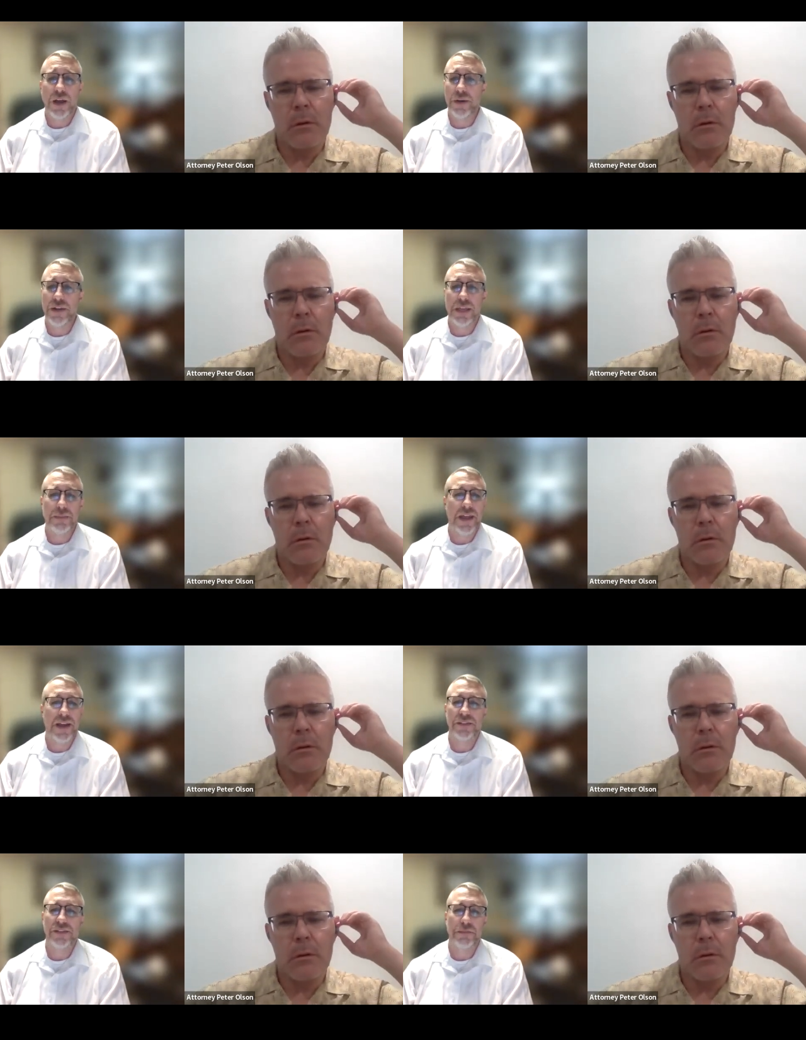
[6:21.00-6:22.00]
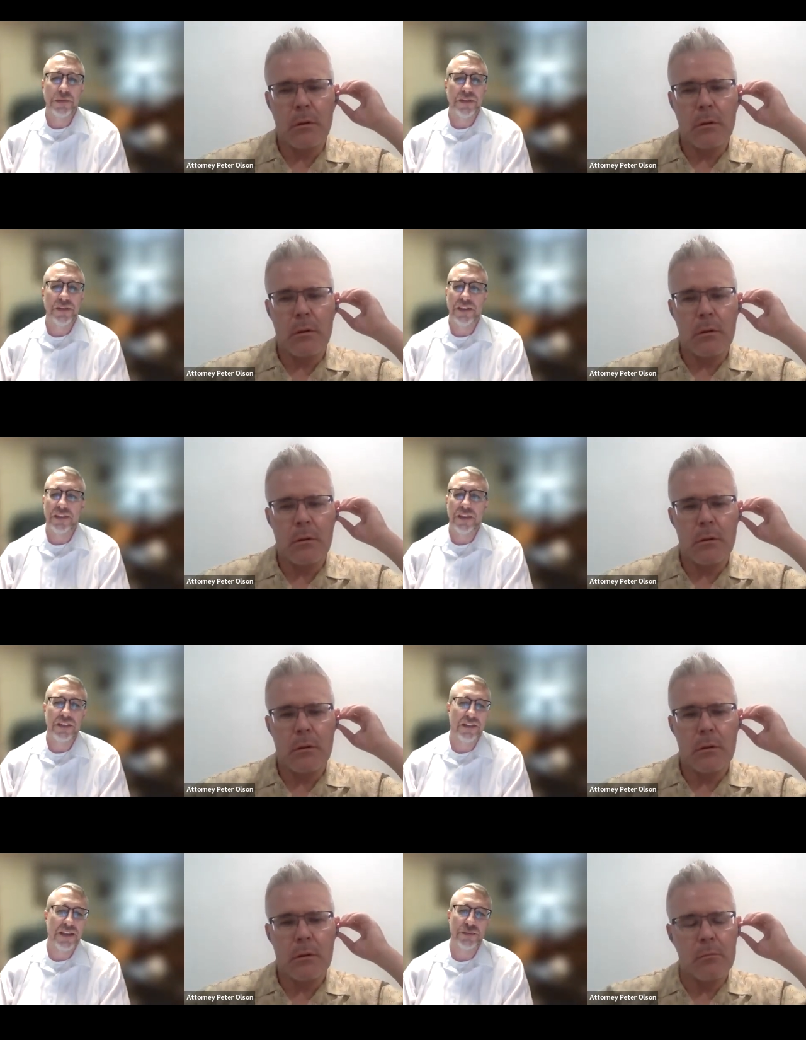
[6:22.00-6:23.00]
Speaker 1: I, I want to keep counseling because I, I
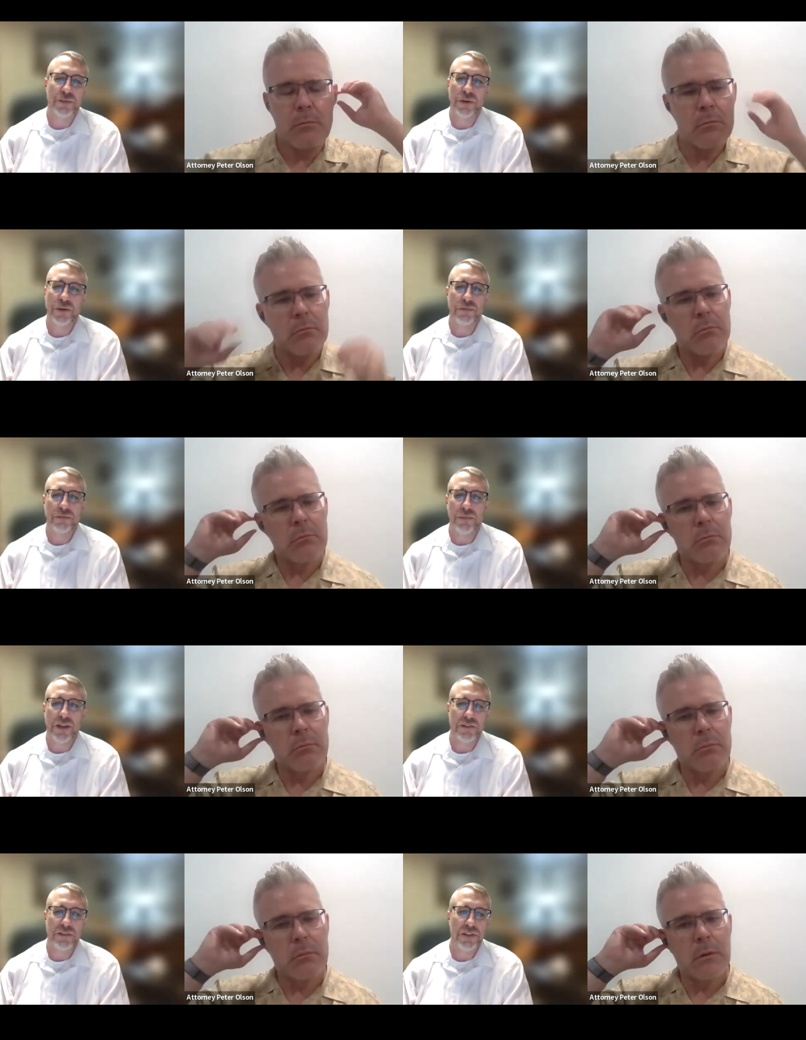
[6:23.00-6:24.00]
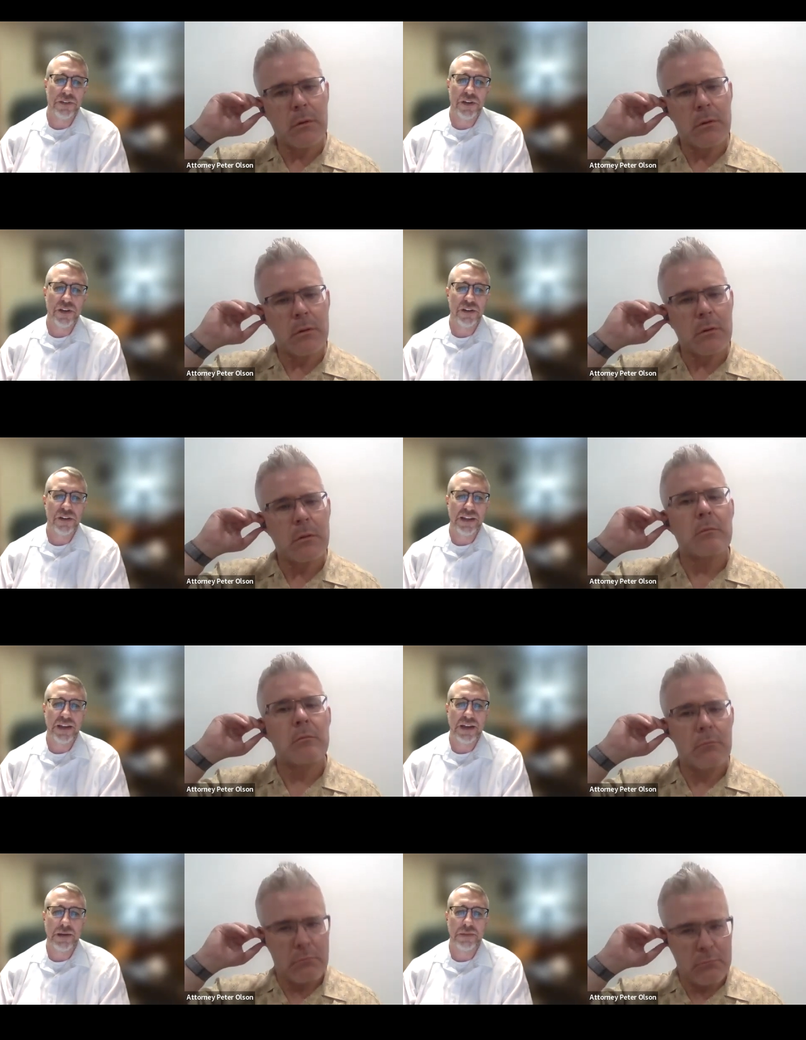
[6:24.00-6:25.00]
think that's where my giftings are,
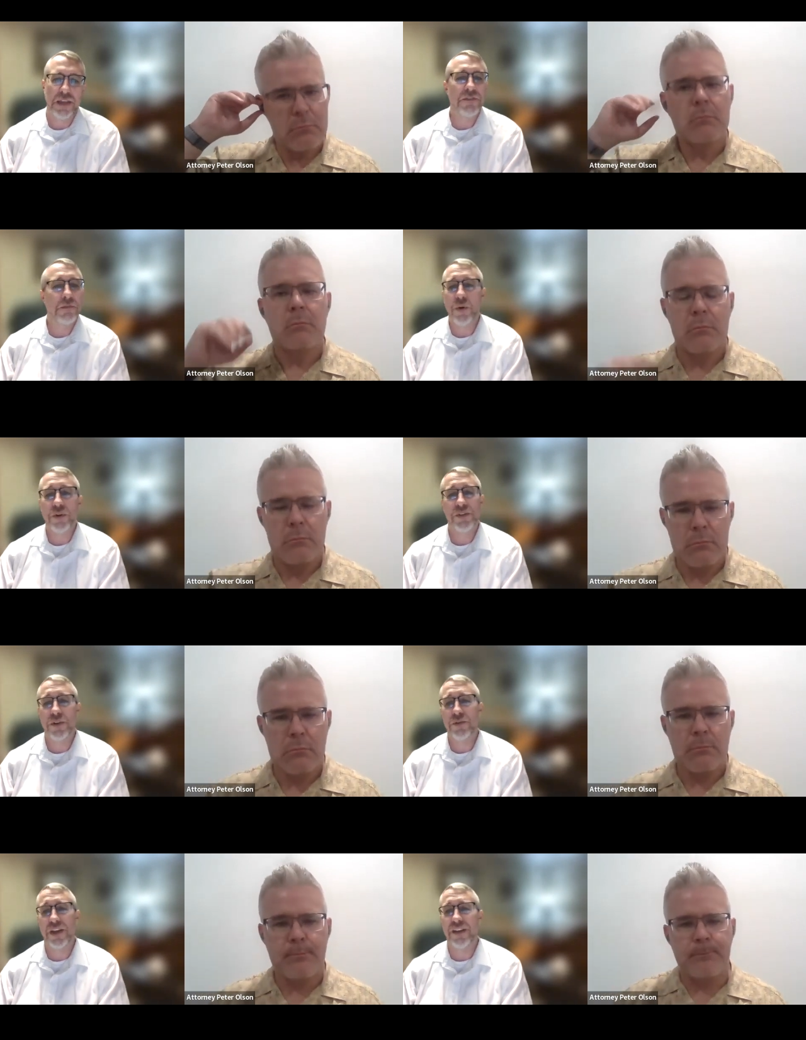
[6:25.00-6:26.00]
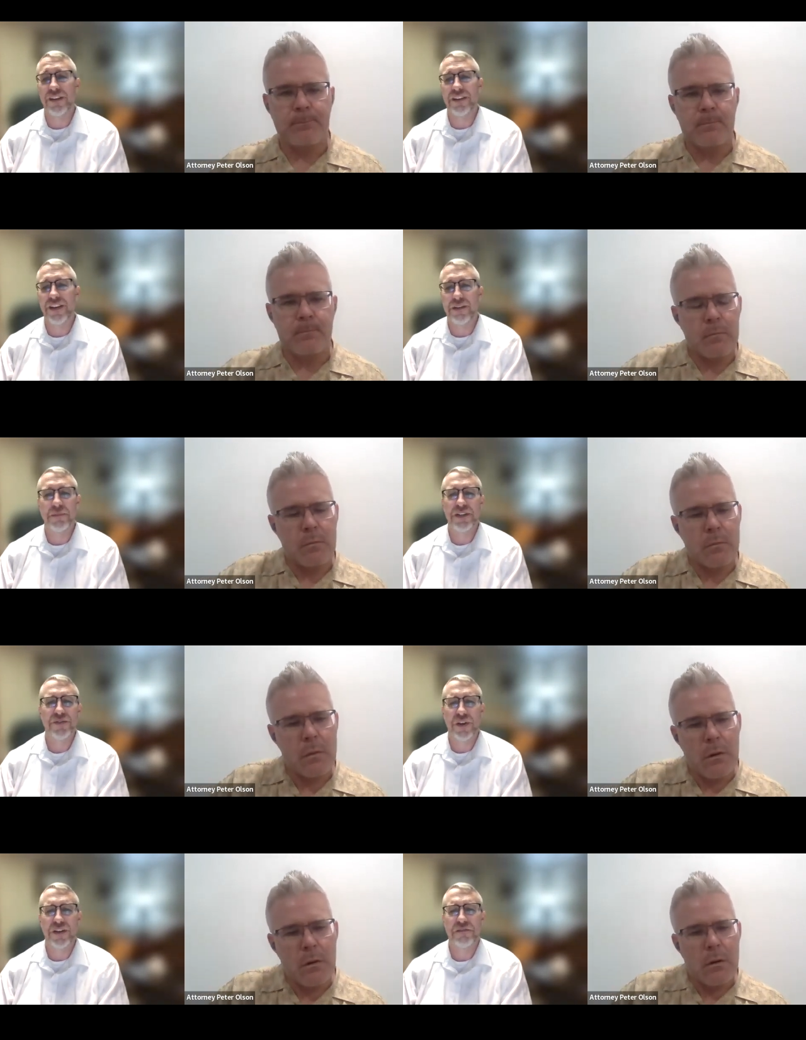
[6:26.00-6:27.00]
um, even more so than
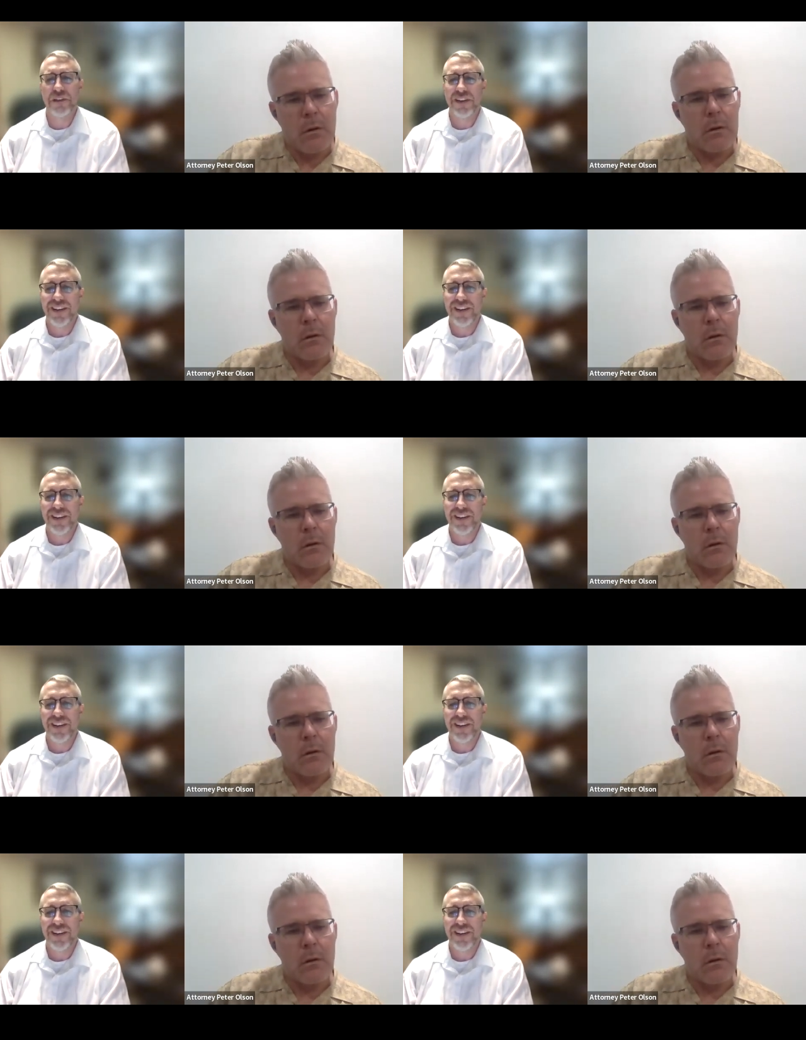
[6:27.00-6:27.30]
administrative.